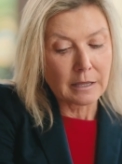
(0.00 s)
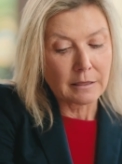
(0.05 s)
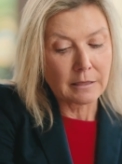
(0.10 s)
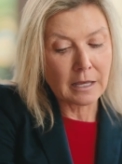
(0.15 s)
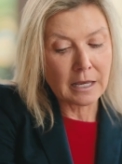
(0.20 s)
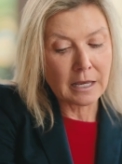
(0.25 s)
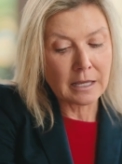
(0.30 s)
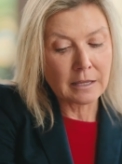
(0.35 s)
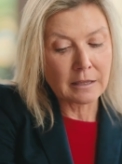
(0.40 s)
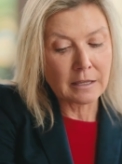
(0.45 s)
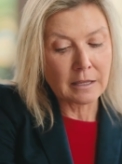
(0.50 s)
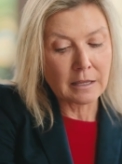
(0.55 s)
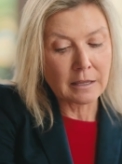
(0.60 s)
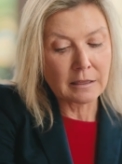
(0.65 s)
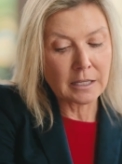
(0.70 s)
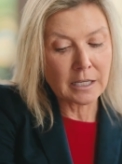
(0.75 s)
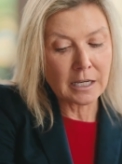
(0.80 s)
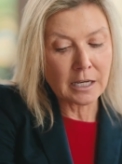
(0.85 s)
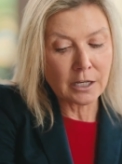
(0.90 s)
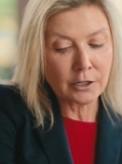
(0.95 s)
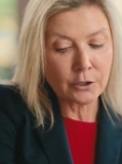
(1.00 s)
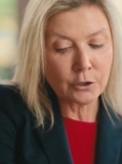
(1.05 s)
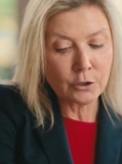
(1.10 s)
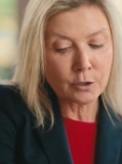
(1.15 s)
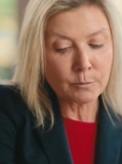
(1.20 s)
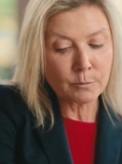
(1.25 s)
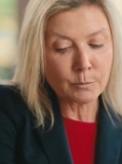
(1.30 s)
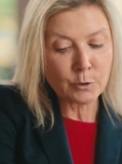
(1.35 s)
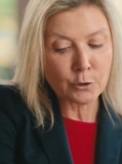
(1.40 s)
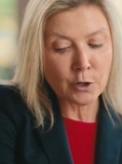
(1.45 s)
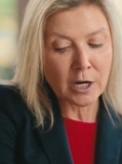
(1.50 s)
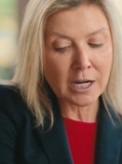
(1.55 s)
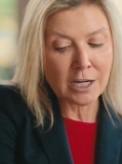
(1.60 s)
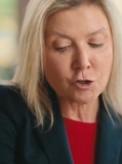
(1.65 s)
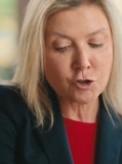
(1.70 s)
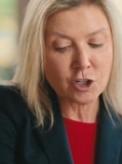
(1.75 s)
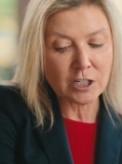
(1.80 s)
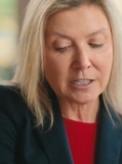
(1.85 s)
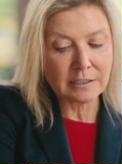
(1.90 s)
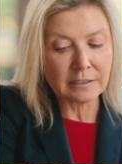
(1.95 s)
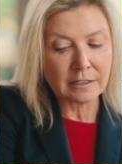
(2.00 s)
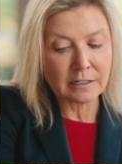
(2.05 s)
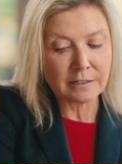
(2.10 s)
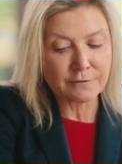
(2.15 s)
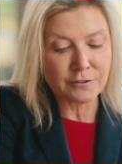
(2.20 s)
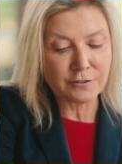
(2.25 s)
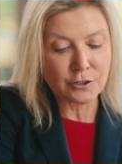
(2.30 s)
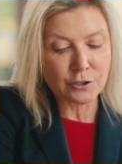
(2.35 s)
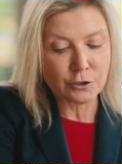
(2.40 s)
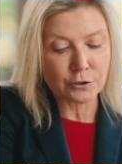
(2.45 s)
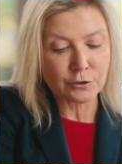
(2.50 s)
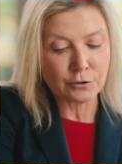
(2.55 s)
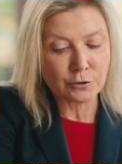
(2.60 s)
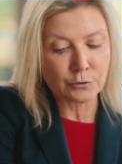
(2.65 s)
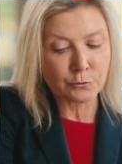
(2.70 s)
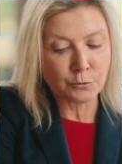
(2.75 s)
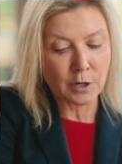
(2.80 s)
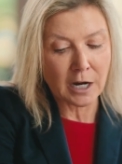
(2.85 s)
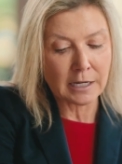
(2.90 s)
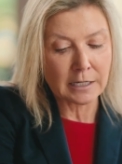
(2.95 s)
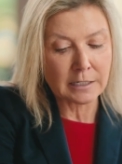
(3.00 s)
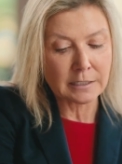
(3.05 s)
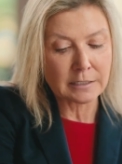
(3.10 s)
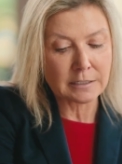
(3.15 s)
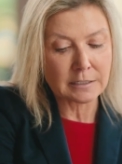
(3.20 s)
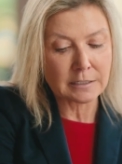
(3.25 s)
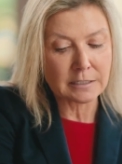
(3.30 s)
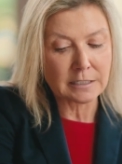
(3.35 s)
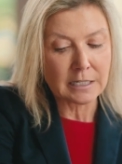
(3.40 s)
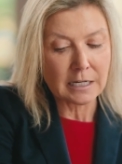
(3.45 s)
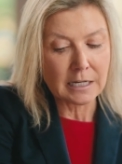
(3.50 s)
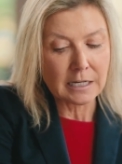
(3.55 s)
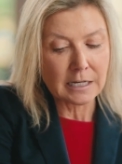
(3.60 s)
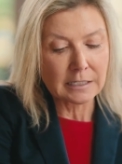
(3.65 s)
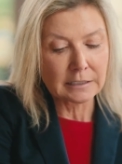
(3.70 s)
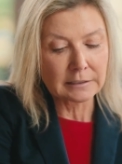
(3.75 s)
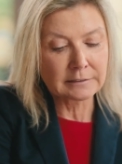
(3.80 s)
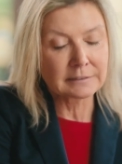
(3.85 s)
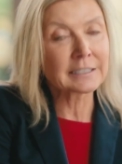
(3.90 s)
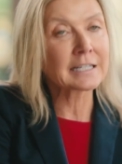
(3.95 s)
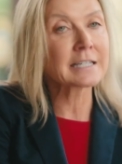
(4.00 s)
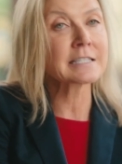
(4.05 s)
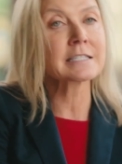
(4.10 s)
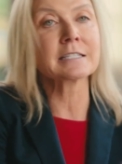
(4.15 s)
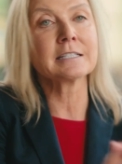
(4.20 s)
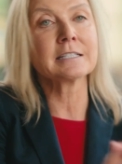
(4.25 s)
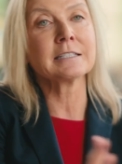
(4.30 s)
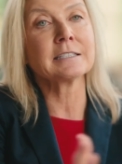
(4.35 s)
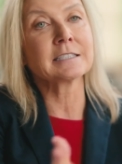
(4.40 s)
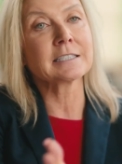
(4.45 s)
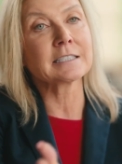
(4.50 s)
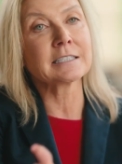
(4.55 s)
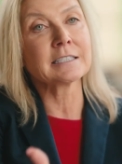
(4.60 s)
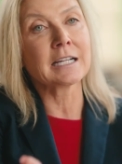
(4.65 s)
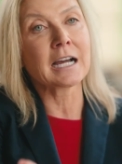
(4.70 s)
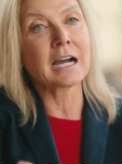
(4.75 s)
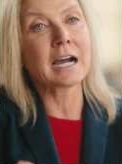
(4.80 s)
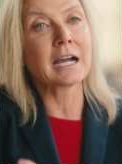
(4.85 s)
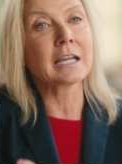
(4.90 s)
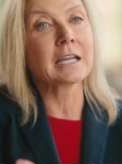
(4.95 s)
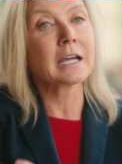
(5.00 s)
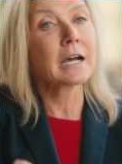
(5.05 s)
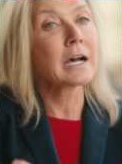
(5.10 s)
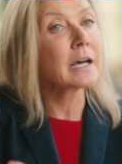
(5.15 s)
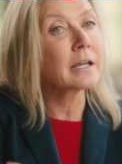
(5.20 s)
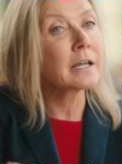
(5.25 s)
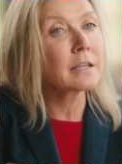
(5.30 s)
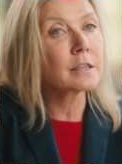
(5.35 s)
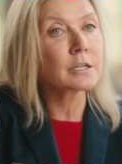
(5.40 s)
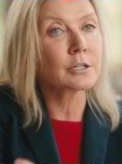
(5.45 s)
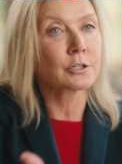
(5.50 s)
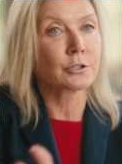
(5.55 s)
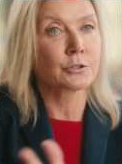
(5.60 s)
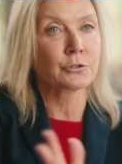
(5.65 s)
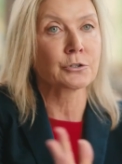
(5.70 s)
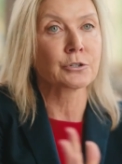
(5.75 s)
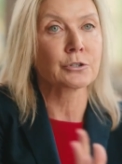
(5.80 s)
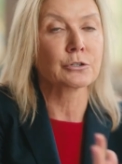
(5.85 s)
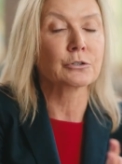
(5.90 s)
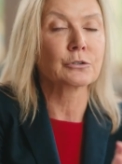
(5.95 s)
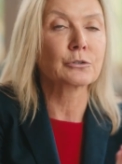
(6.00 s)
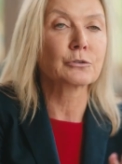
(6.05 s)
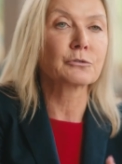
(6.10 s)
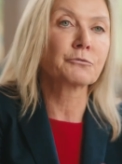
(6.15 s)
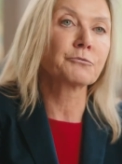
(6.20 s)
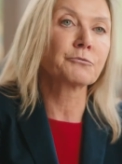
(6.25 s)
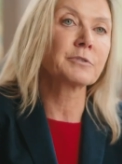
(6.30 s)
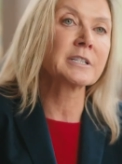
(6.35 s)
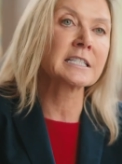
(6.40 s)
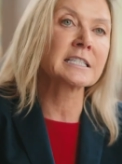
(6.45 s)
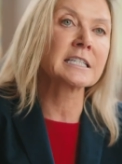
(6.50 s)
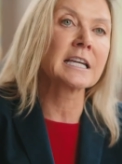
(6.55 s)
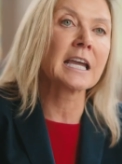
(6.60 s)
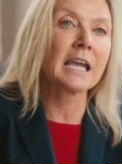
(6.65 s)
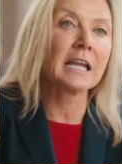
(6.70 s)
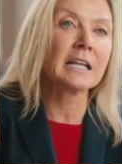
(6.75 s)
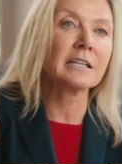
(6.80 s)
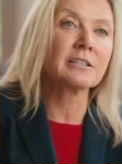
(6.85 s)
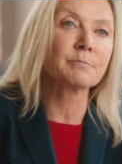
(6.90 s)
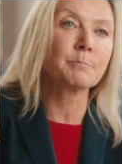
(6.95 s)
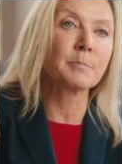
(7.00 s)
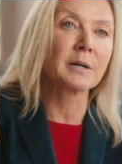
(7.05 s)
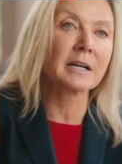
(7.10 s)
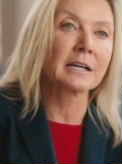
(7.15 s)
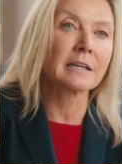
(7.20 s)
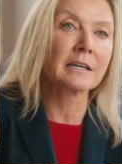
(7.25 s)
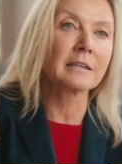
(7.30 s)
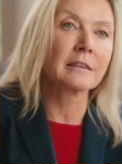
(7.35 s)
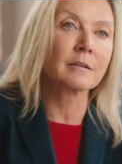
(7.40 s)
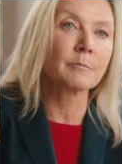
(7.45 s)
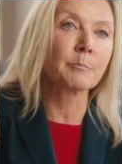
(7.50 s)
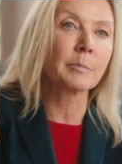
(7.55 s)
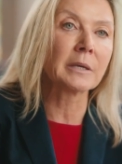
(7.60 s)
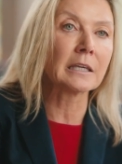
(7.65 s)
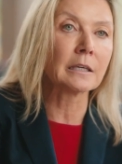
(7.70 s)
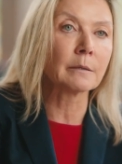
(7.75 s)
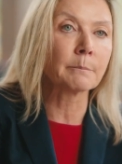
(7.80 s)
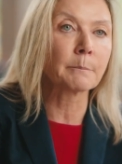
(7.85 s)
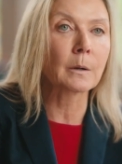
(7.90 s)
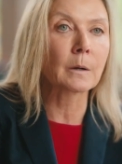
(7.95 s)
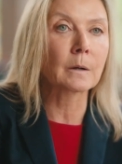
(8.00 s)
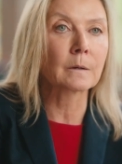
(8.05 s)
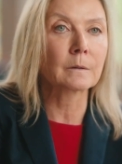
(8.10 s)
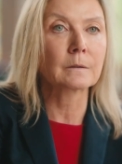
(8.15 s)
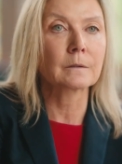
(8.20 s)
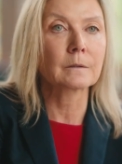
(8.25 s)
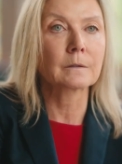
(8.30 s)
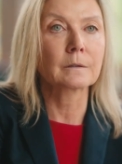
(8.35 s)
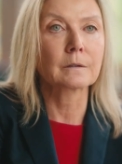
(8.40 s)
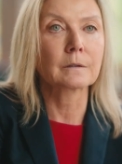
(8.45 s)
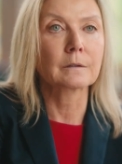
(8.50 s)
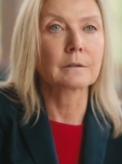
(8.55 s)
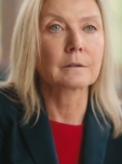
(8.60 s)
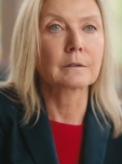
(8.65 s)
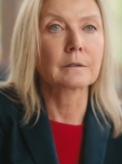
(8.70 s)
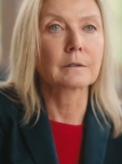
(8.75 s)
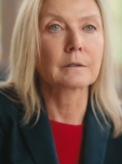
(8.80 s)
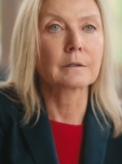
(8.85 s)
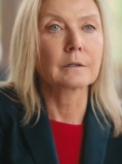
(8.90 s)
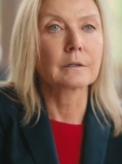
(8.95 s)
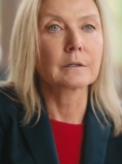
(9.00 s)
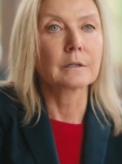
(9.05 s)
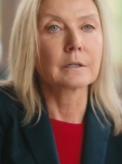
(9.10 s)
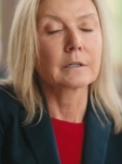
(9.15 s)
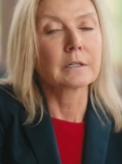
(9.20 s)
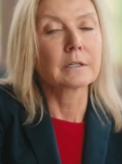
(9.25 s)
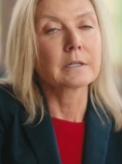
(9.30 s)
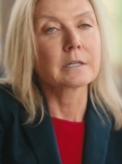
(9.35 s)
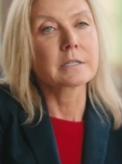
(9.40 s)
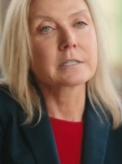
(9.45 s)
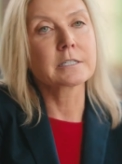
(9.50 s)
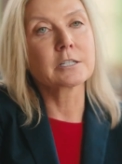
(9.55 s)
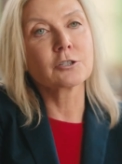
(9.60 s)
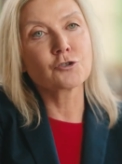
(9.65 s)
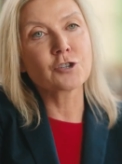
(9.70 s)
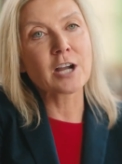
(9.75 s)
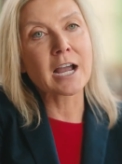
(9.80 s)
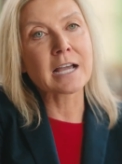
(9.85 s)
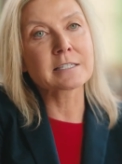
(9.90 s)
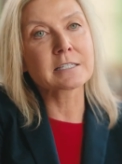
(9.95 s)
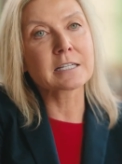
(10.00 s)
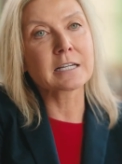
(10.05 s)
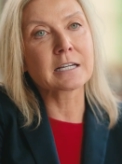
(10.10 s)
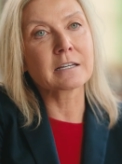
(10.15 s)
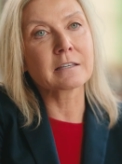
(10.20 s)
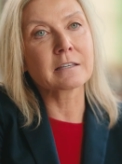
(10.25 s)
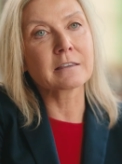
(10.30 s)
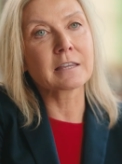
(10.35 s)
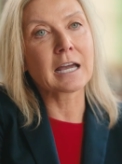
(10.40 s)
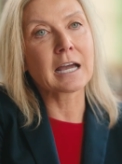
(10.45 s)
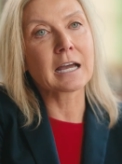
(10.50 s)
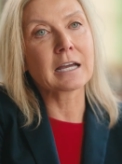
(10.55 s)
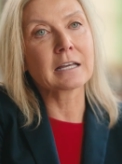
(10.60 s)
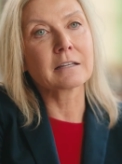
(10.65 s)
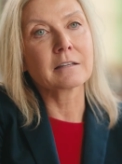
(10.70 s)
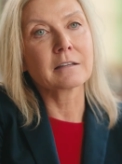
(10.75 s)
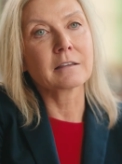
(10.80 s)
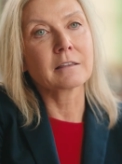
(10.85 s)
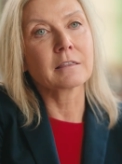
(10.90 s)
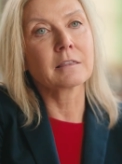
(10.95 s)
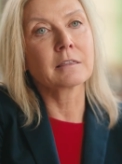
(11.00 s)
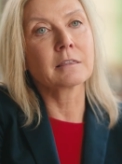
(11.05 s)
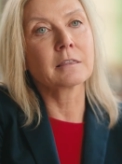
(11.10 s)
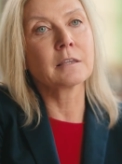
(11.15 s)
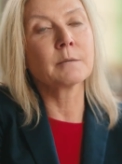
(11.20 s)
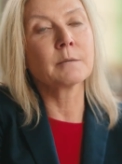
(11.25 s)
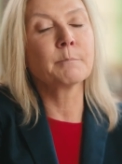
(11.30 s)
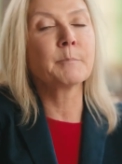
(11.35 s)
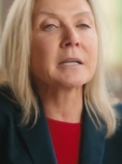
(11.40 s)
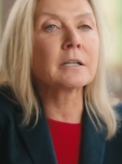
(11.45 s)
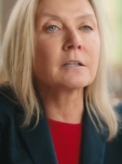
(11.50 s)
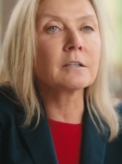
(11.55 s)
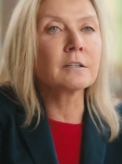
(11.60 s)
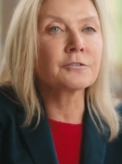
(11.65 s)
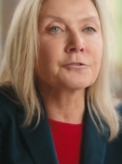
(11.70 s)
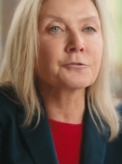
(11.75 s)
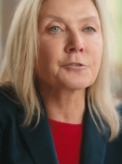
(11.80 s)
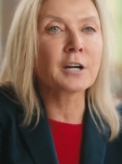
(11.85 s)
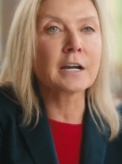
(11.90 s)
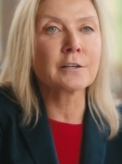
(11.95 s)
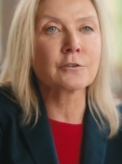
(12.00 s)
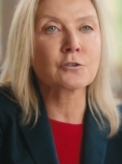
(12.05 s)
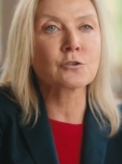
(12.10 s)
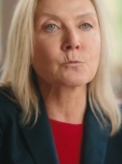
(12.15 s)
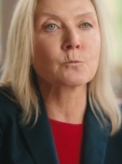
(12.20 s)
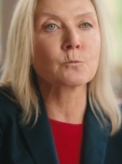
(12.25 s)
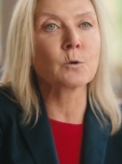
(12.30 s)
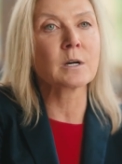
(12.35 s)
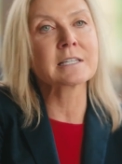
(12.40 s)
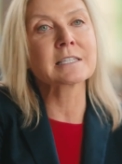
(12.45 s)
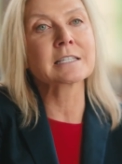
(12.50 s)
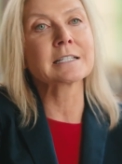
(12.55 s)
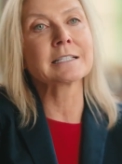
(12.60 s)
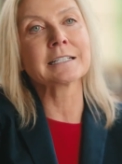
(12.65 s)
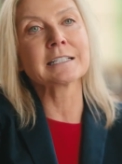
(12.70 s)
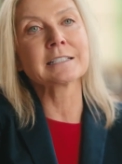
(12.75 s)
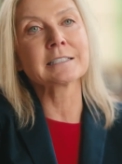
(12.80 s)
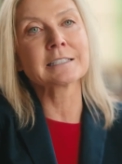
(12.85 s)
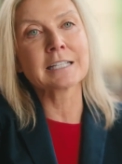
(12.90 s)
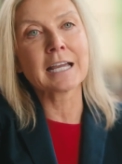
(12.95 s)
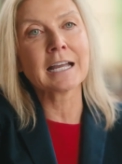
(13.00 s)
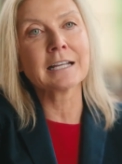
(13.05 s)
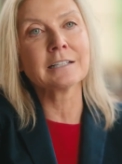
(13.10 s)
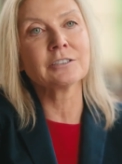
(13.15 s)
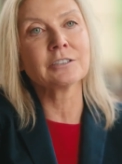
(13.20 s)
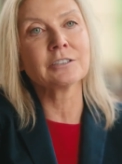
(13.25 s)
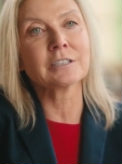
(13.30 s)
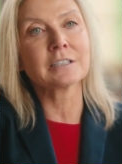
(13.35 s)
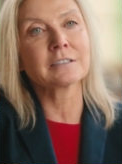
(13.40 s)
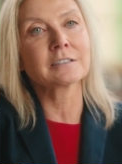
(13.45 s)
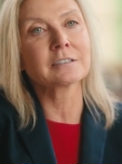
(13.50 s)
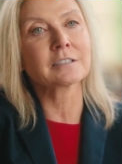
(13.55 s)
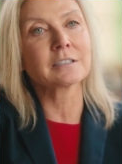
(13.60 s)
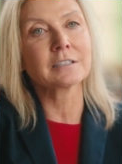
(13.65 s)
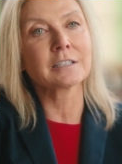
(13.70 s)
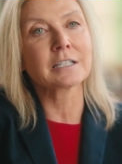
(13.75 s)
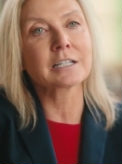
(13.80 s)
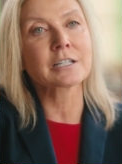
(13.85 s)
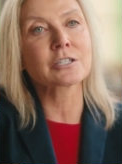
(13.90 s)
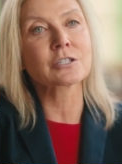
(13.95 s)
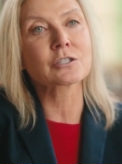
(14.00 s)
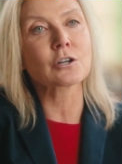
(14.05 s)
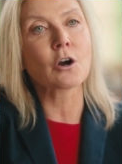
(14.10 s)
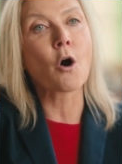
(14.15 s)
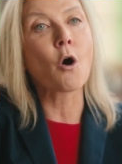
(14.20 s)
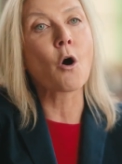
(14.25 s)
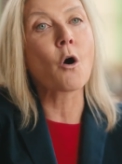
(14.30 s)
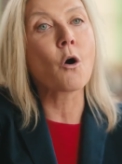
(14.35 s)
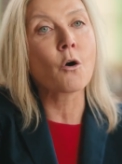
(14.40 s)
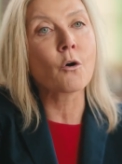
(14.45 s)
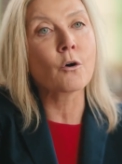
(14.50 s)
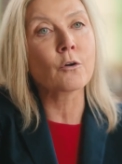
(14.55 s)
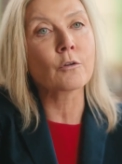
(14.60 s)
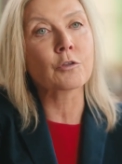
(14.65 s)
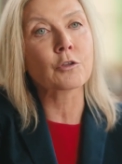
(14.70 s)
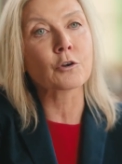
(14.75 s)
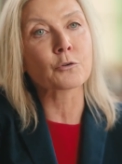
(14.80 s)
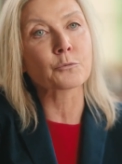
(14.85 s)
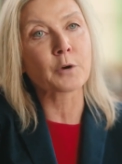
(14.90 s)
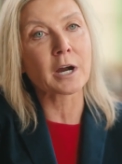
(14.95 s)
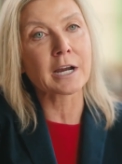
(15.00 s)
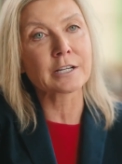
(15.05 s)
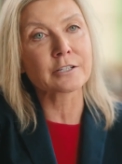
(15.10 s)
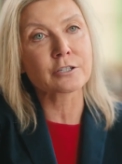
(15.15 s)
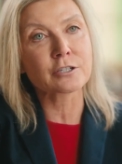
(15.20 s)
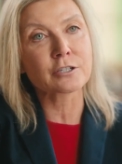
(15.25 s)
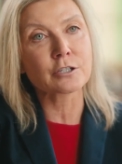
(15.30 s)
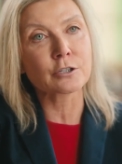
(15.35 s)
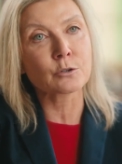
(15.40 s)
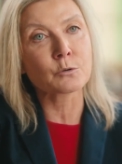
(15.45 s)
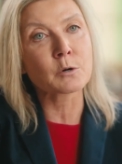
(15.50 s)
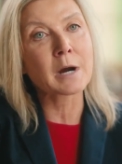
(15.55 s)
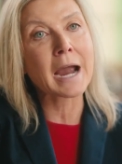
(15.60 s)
that the enumeration of certain rights doesn't deny others retained by the people, suggesting that the Bill of Rights wasn't intended to list all the rights you